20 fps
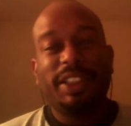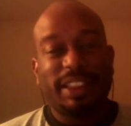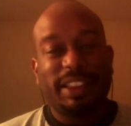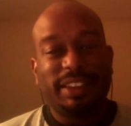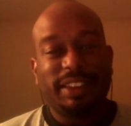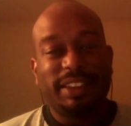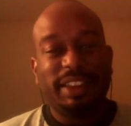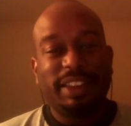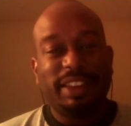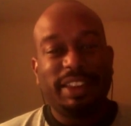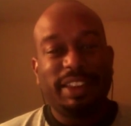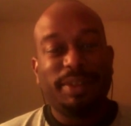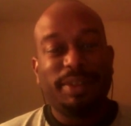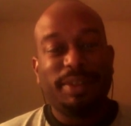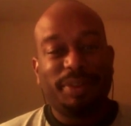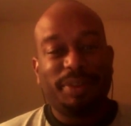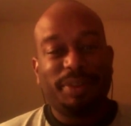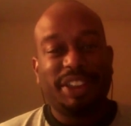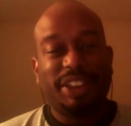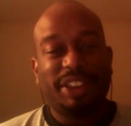I can
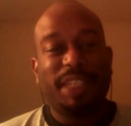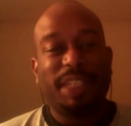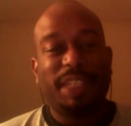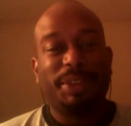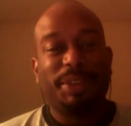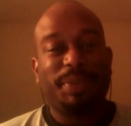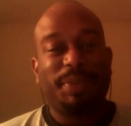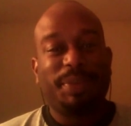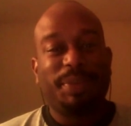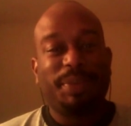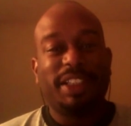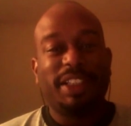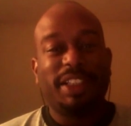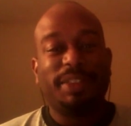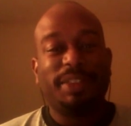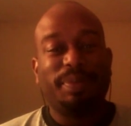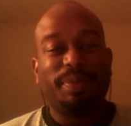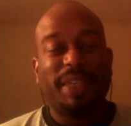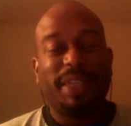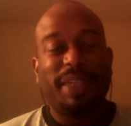see Sheamus
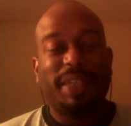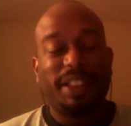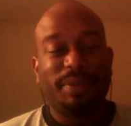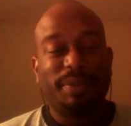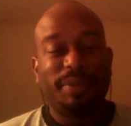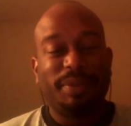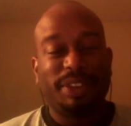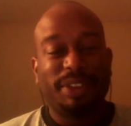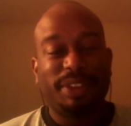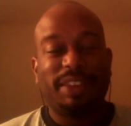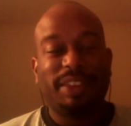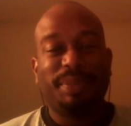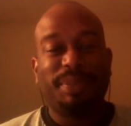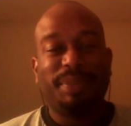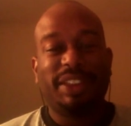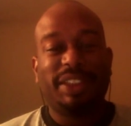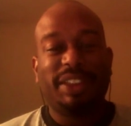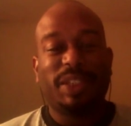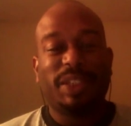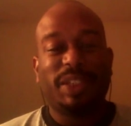probably chasing
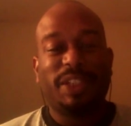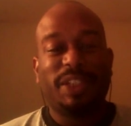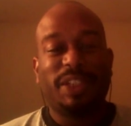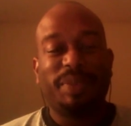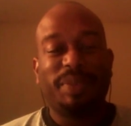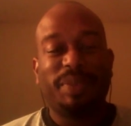Miz around.